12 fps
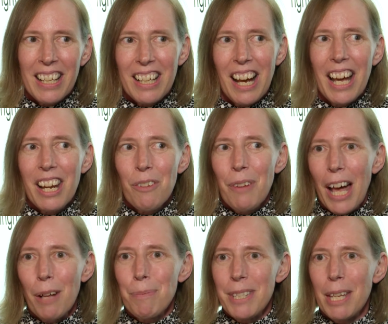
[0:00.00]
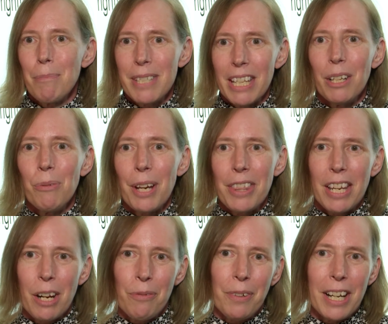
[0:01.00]
kind of helps them deal with
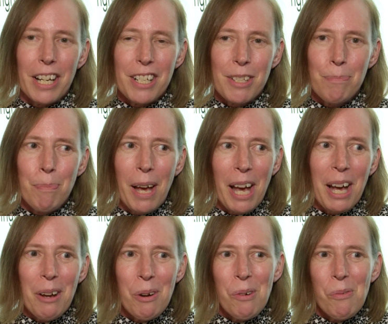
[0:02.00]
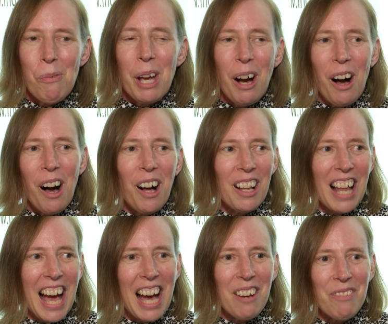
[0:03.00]
their fears. But we all
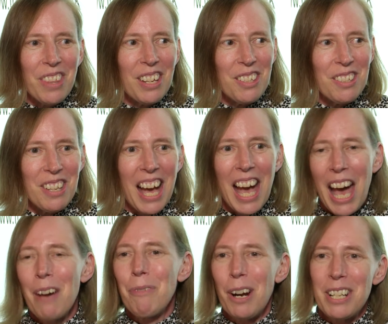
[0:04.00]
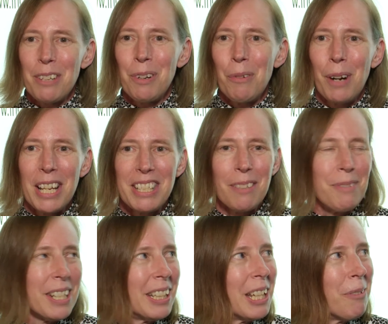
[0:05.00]
have the have our different ways of
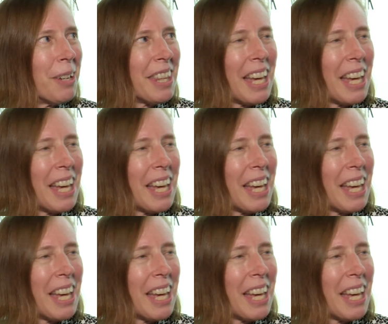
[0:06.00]
dealing with